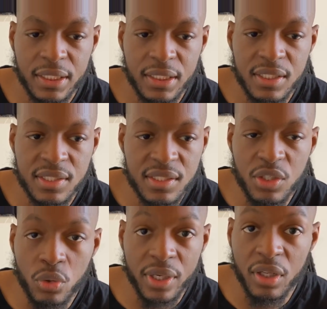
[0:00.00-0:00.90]

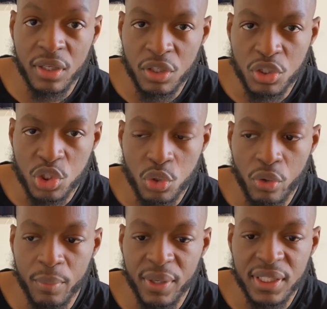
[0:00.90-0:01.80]
steal, kill, and
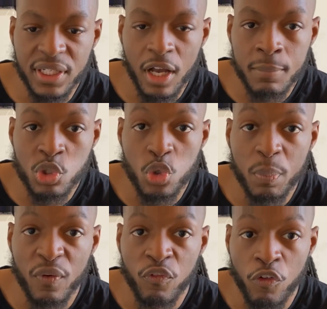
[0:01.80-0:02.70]
destroy, but he comes to
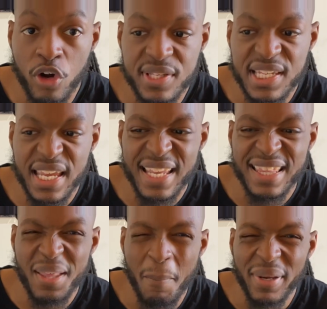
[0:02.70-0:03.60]
pervert in
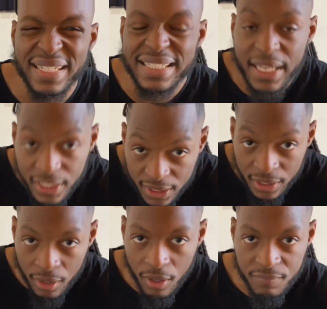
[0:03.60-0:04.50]
the
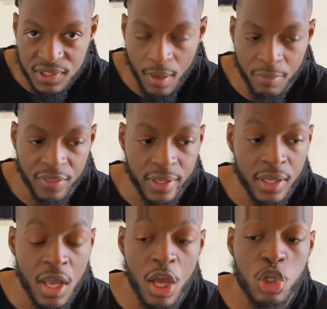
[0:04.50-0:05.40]
beginning of something,
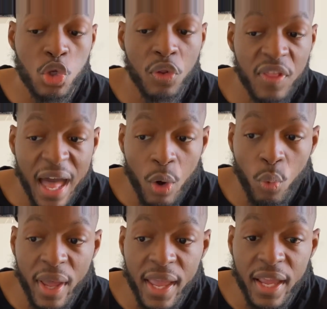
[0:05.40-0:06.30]
so that
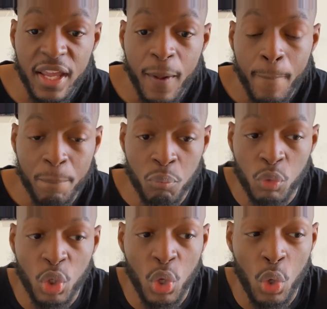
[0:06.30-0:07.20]
way
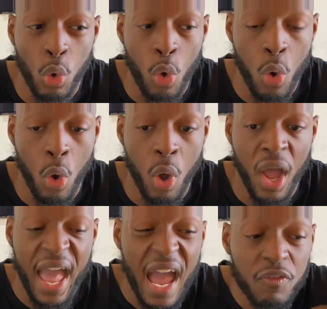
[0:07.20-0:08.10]

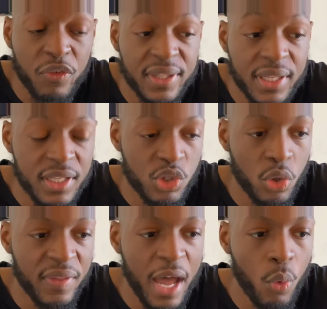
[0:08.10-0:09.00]

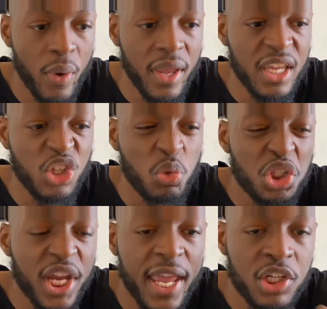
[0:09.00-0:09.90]
you
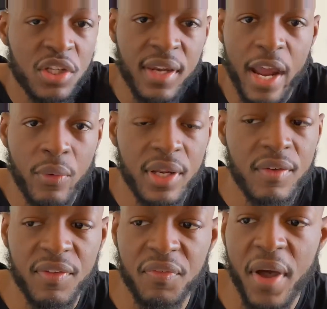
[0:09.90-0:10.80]
change the
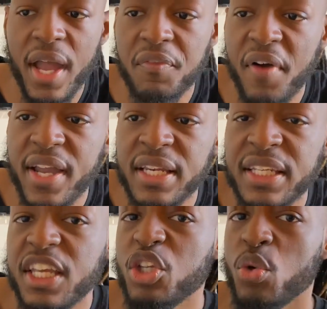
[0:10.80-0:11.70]
narrative. If I
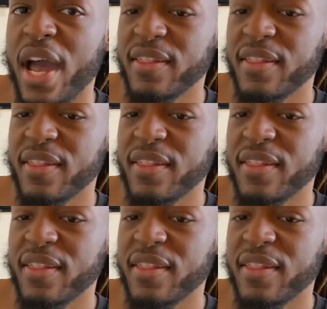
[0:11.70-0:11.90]
can get you